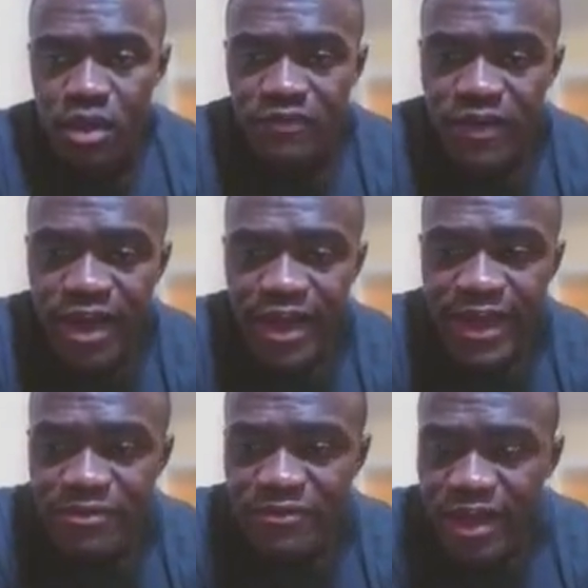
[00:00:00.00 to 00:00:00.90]

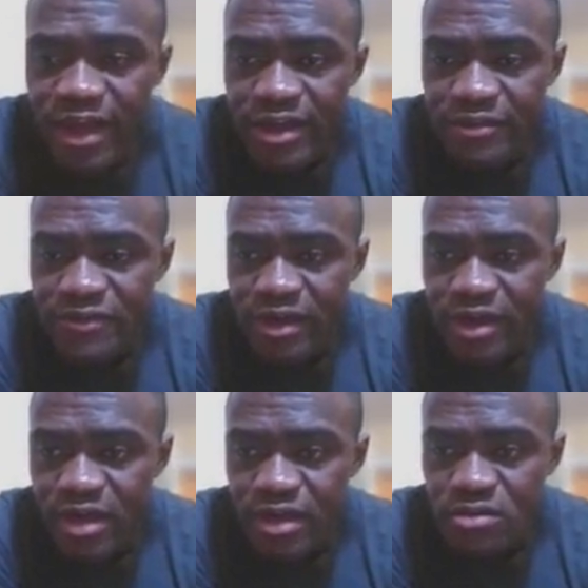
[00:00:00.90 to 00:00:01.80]
Fine, fine,
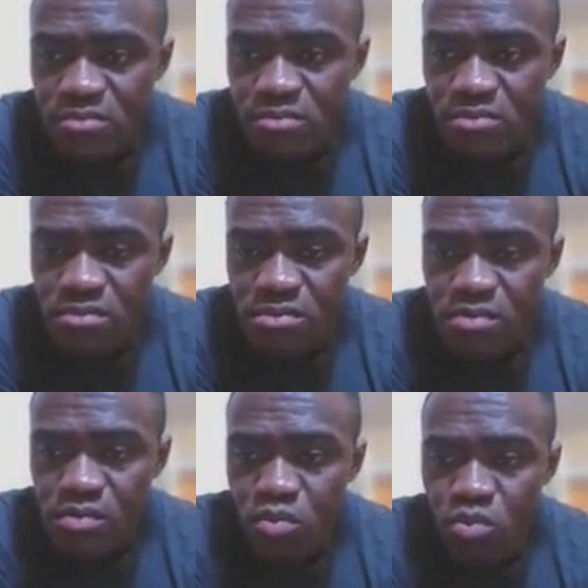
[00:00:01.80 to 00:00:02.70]
fine.
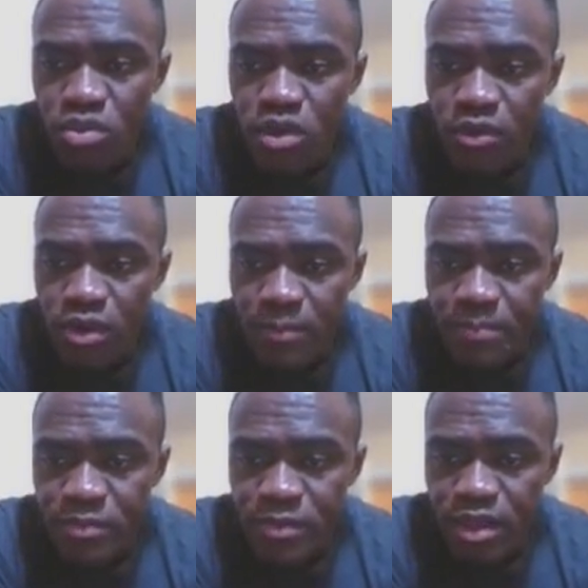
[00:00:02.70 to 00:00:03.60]
Okay.
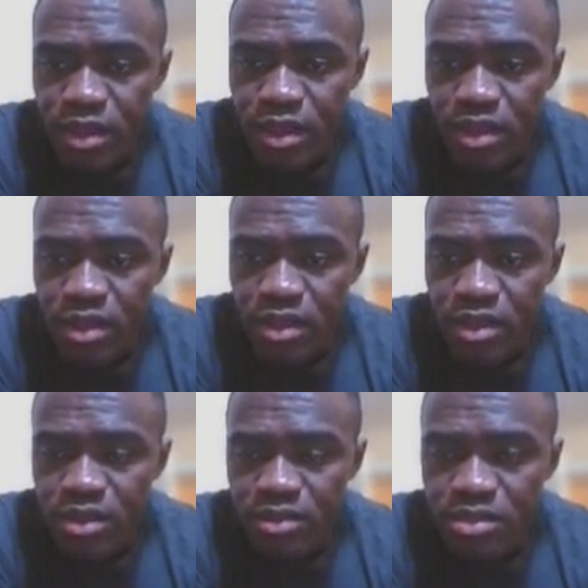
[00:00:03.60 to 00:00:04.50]
And now
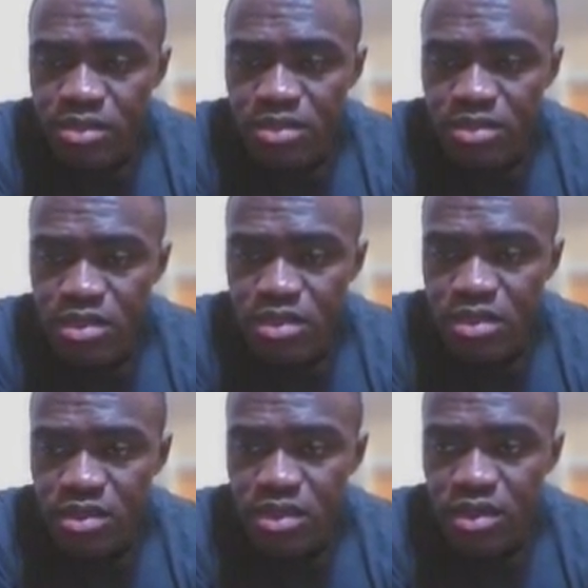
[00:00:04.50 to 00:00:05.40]
let's
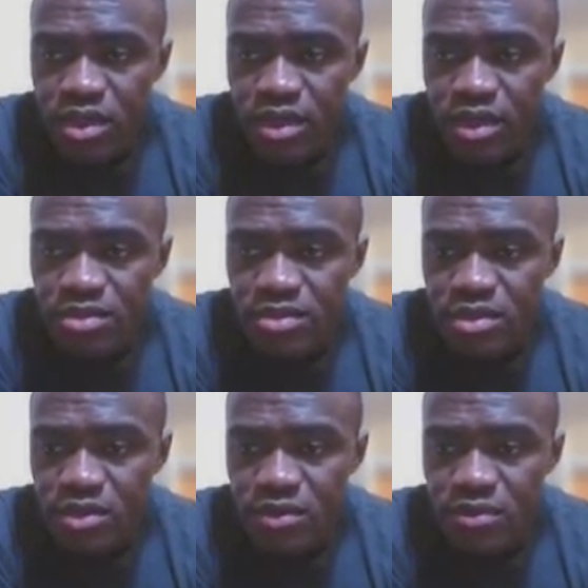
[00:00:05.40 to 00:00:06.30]
see how this
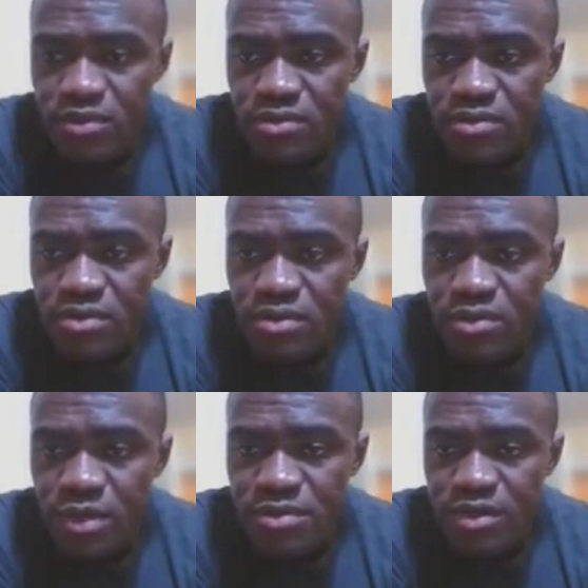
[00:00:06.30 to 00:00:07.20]
loads. The
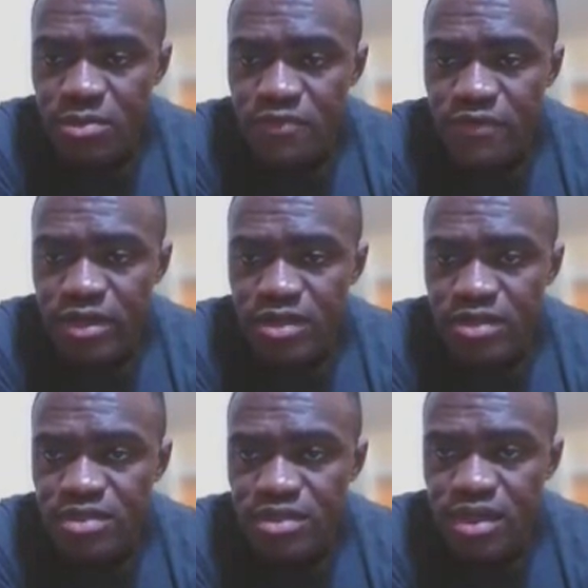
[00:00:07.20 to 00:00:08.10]
website URL provided is
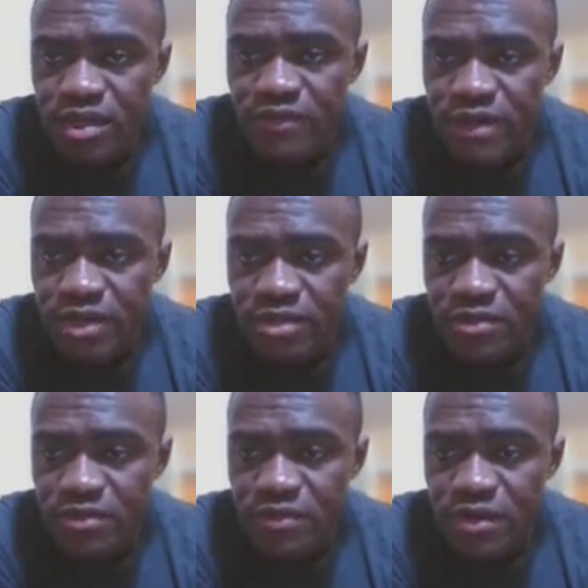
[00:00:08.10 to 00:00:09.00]
not a valid
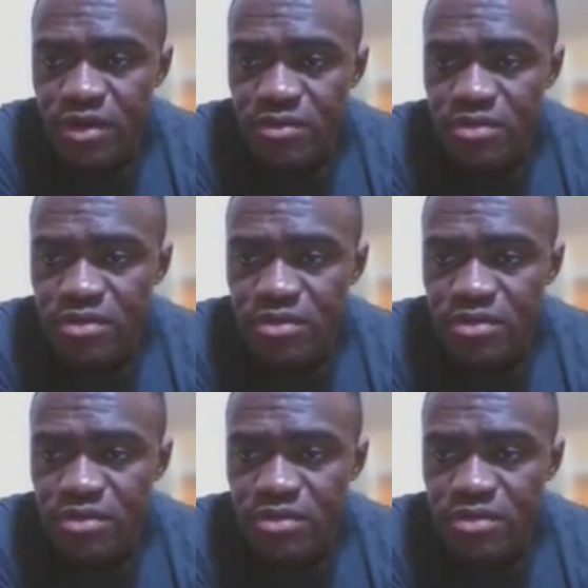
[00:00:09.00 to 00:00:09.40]
URL